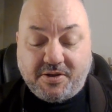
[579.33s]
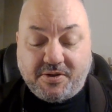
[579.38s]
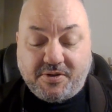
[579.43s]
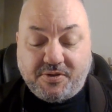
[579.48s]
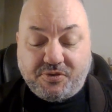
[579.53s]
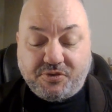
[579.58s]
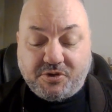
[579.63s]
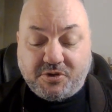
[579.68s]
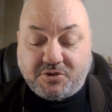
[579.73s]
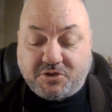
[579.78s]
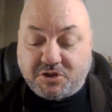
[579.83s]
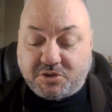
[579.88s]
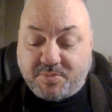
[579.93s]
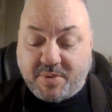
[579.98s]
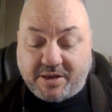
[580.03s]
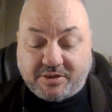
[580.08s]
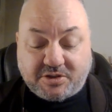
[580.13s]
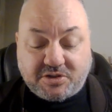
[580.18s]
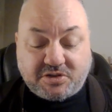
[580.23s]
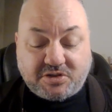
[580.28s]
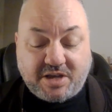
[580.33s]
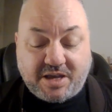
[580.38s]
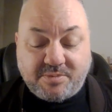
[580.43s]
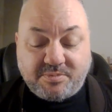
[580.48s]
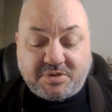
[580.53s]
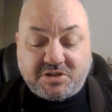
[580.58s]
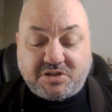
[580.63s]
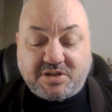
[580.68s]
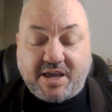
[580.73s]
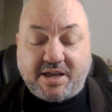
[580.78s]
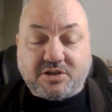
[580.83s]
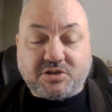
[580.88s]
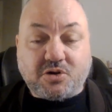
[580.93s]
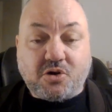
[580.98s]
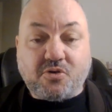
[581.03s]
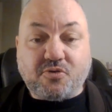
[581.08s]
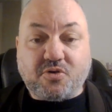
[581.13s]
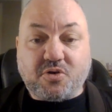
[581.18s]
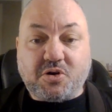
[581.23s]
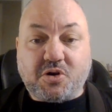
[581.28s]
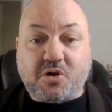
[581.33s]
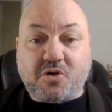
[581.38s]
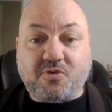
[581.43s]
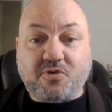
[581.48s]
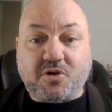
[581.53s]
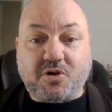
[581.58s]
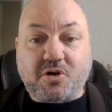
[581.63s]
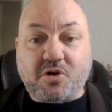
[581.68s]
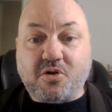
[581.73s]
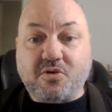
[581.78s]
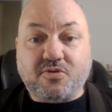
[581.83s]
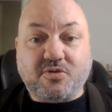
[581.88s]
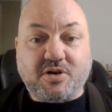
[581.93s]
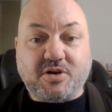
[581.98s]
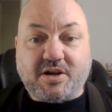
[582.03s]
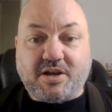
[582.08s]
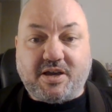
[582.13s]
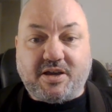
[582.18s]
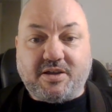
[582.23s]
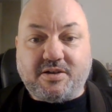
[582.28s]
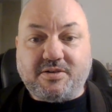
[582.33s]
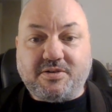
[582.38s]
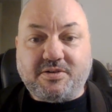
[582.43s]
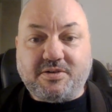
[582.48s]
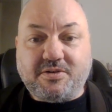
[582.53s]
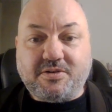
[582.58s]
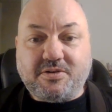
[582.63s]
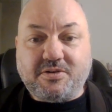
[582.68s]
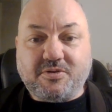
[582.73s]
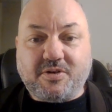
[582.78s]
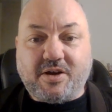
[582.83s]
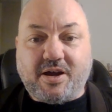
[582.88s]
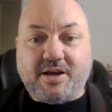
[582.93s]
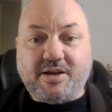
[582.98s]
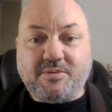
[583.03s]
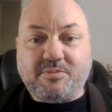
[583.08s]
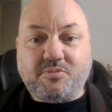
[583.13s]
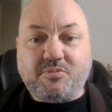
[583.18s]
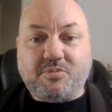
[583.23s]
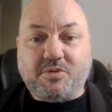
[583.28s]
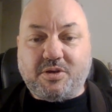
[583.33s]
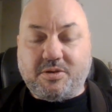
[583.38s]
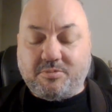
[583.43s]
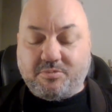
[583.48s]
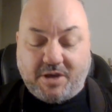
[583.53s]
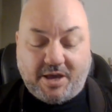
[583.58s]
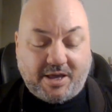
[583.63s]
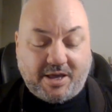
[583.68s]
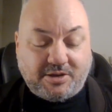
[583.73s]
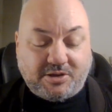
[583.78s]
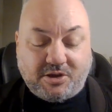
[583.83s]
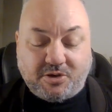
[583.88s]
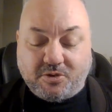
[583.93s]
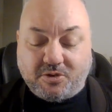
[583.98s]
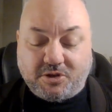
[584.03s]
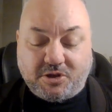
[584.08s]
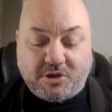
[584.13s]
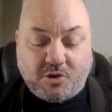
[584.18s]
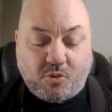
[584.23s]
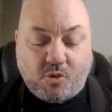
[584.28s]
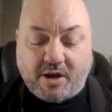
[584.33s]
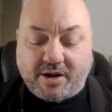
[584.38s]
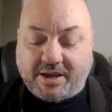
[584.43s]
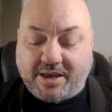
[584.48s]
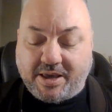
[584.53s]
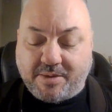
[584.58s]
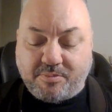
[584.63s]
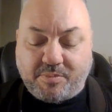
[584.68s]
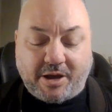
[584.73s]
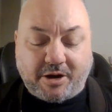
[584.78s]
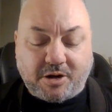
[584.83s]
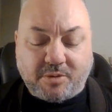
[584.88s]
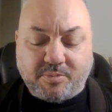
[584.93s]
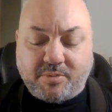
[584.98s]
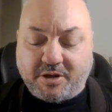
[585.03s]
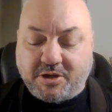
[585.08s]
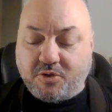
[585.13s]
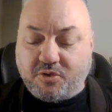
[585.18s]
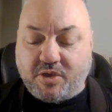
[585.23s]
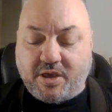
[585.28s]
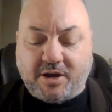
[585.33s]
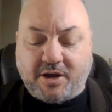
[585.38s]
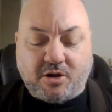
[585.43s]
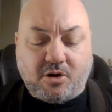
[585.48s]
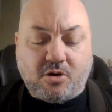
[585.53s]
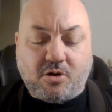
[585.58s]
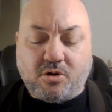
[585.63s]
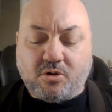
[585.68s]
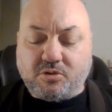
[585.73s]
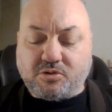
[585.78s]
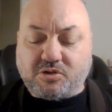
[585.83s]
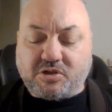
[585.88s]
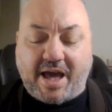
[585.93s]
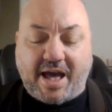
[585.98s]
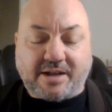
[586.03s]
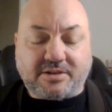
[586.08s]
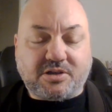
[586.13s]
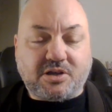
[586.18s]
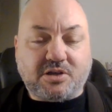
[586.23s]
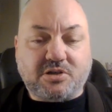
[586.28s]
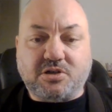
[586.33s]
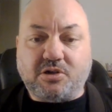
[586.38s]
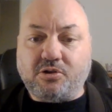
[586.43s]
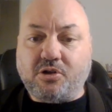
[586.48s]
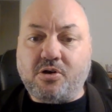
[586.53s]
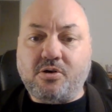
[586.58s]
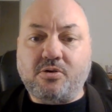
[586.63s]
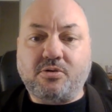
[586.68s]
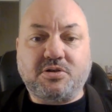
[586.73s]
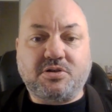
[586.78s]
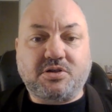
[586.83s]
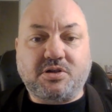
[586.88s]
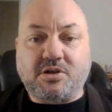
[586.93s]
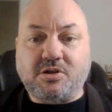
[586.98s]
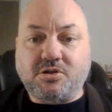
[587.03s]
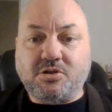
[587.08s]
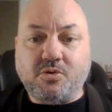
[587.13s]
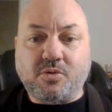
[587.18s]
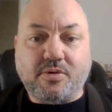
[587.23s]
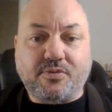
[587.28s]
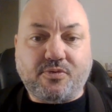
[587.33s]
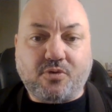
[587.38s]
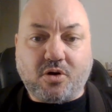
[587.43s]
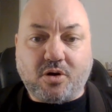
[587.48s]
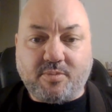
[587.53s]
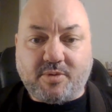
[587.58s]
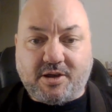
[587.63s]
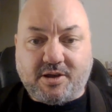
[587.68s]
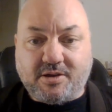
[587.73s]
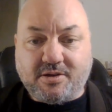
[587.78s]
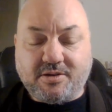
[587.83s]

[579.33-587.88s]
You just make the same mistakes over and over and over again, right? And you want to get better, but you think, oh, tactics alone is going to do it for me.